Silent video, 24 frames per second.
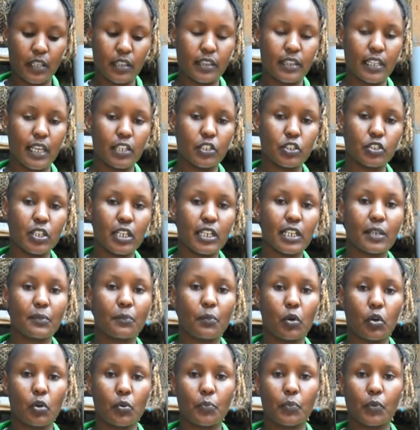They're usually
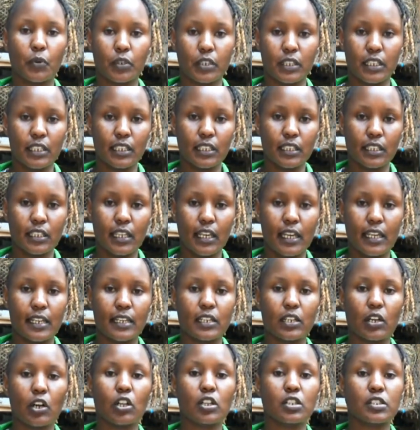more bony,
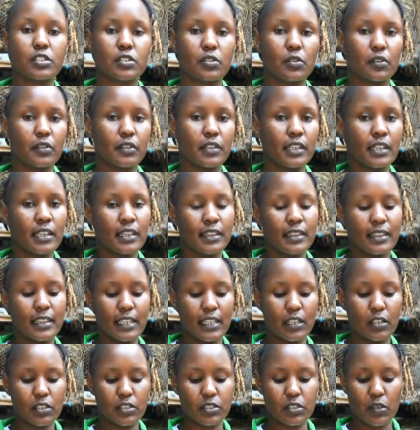and also they
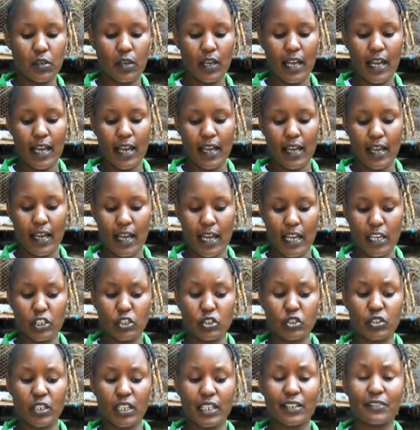also are
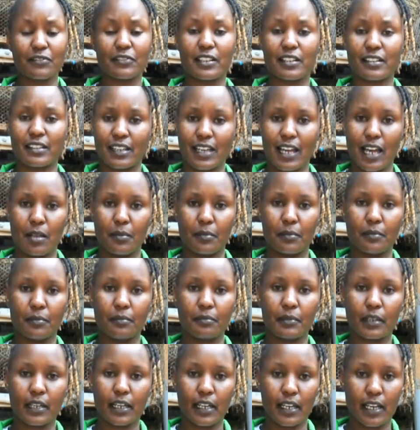usually very calm
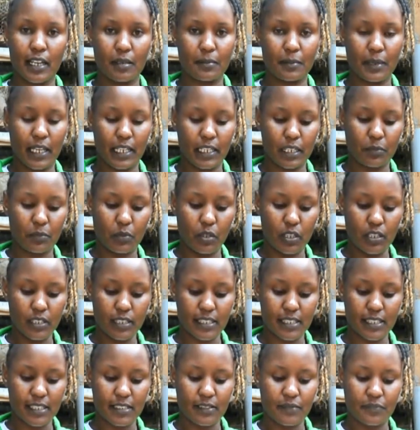animals.
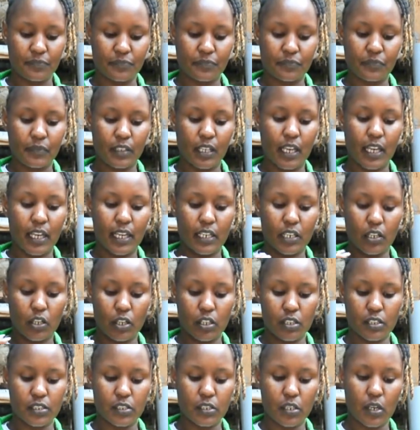And
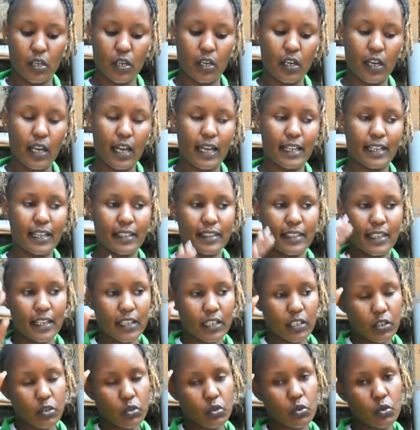also another
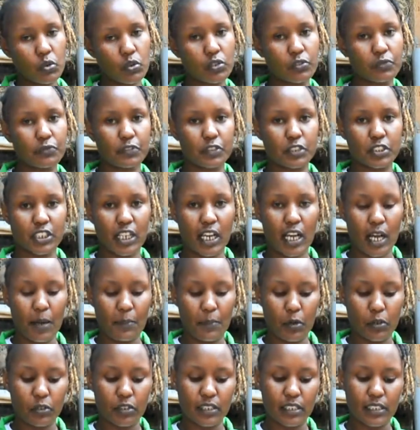good feature
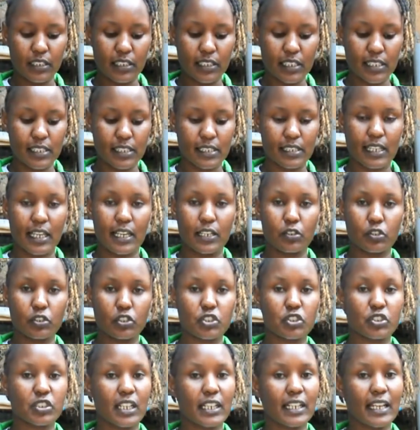about it is they are not
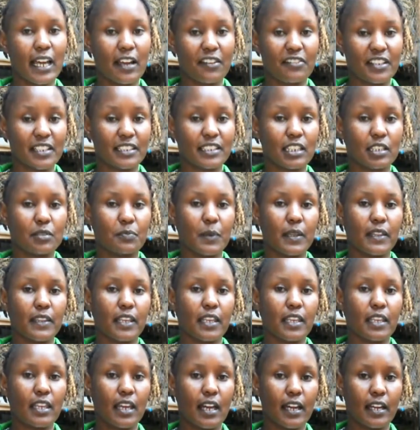usually affected by the
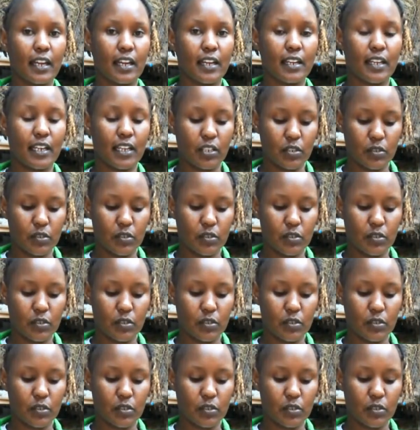ear canker.